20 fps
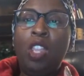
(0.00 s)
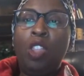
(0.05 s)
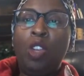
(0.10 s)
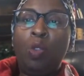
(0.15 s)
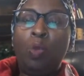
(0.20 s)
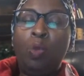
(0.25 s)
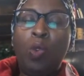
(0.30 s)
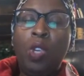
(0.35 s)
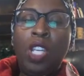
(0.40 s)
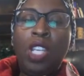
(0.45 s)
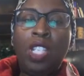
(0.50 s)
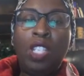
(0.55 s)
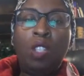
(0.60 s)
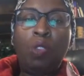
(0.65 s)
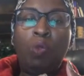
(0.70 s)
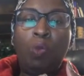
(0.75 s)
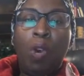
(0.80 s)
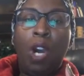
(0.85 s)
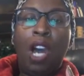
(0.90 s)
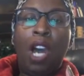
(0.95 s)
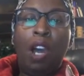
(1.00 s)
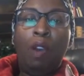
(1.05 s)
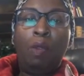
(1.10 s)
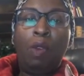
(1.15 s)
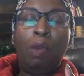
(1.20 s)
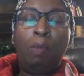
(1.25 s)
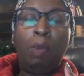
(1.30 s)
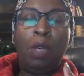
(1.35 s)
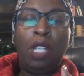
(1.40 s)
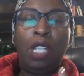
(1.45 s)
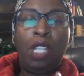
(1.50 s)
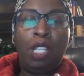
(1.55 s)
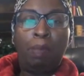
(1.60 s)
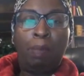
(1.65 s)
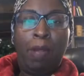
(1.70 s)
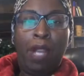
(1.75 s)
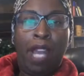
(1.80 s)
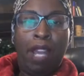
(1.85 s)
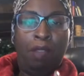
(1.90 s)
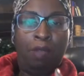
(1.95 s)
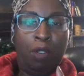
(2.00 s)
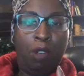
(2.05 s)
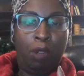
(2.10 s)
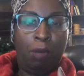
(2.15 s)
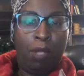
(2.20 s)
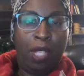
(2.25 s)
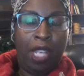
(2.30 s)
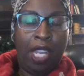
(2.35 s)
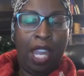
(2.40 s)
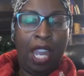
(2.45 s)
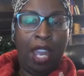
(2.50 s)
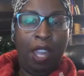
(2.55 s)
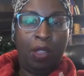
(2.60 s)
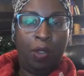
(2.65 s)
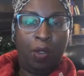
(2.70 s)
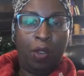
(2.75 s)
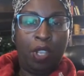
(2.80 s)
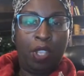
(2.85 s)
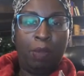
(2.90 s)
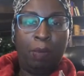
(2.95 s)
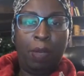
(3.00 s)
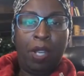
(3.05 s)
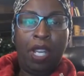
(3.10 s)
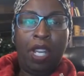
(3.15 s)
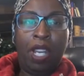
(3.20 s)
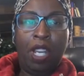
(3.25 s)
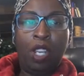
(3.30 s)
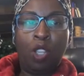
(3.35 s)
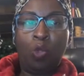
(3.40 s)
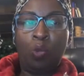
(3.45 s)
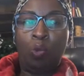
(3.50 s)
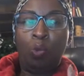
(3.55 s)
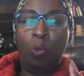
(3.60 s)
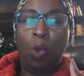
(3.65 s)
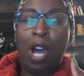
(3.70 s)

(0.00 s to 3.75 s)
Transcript: The reason why we put this platform together is because